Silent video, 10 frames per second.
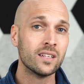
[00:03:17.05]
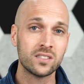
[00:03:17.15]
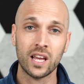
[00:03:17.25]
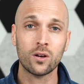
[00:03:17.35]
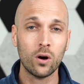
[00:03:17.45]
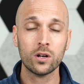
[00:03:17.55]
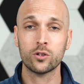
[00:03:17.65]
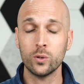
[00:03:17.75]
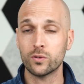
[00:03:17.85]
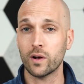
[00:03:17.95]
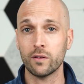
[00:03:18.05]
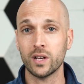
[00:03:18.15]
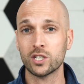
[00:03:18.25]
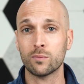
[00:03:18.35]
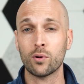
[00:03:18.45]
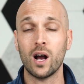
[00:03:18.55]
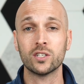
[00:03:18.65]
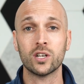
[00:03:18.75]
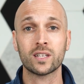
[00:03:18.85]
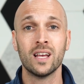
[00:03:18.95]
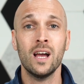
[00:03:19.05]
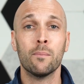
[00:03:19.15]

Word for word: take on a huge renovation project,